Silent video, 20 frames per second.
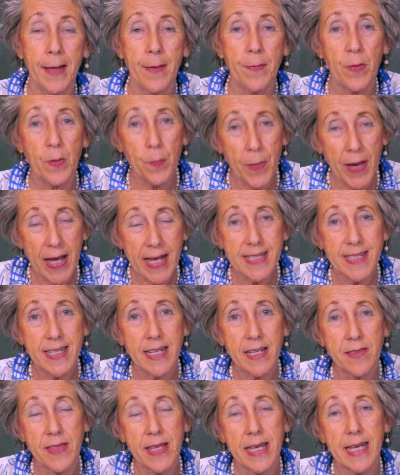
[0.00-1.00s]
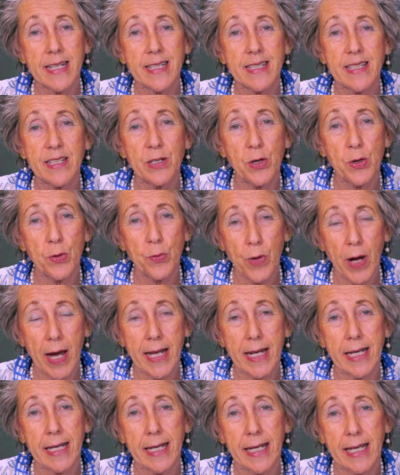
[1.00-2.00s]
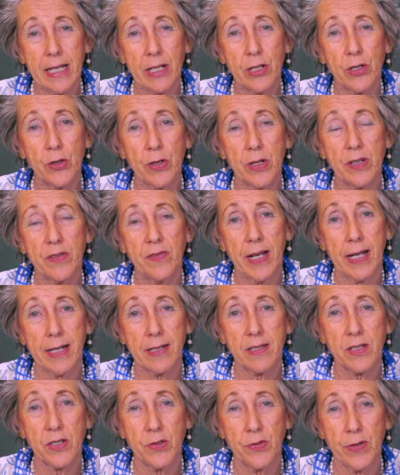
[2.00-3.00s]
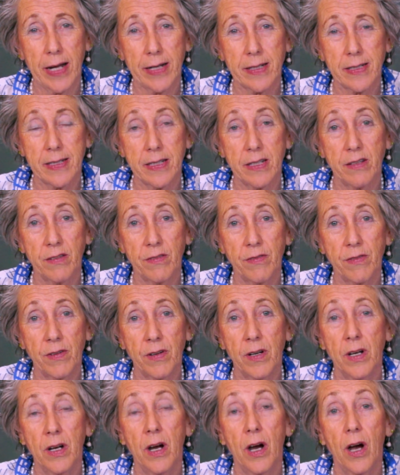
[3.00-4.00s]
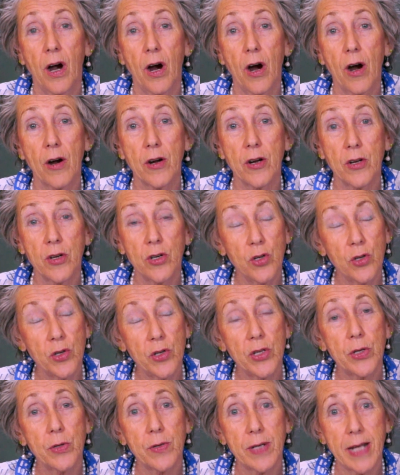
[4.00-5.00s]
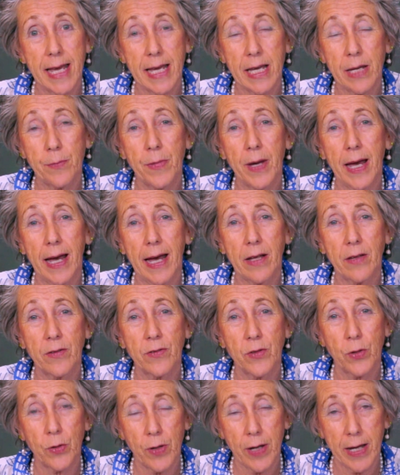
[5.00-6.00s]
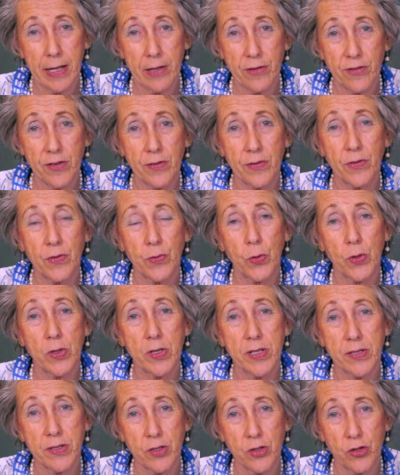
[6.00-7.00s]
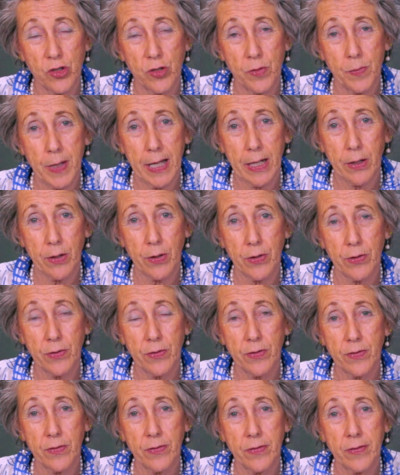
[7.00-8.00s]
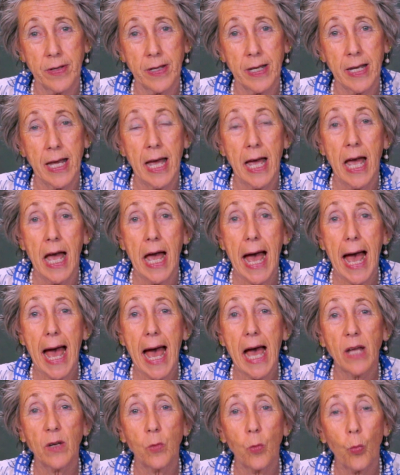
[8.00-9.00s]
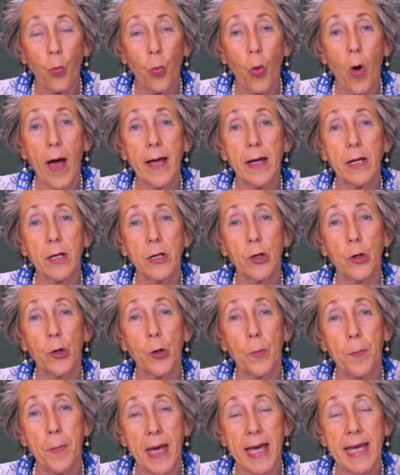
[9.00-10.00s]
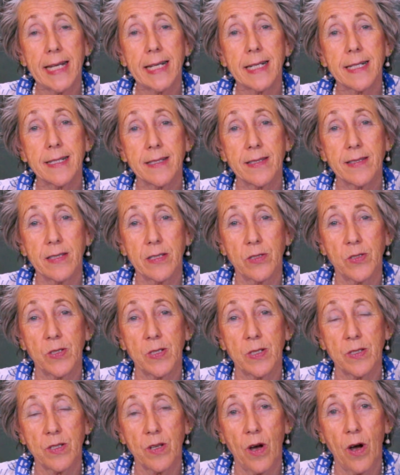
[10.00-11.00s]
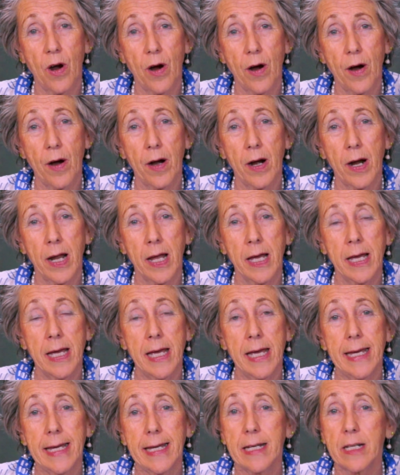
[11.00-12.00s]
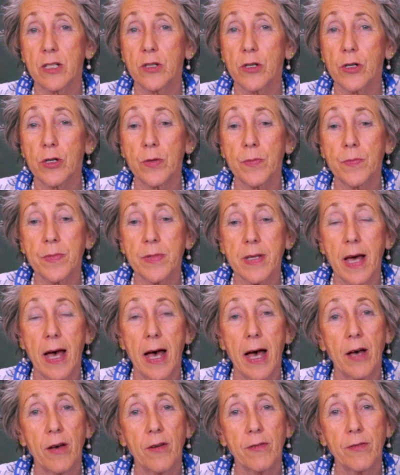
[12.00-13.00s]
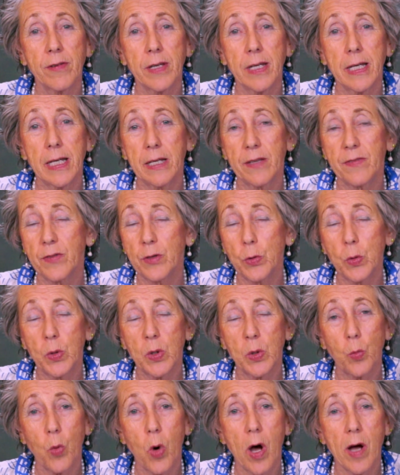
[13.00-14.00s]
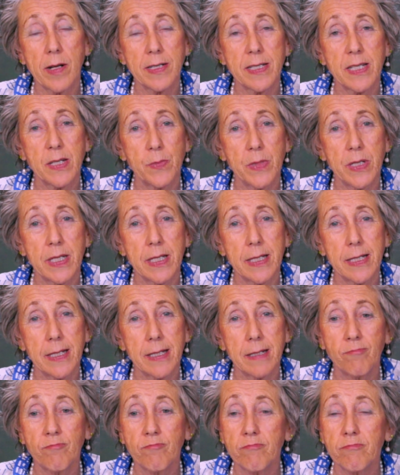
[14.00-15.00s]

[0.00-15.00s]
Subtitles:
The basic things that you're writing in your advanced directive are who you name as your agents or decision makers, and what your main decisions are in terms of if you would want to be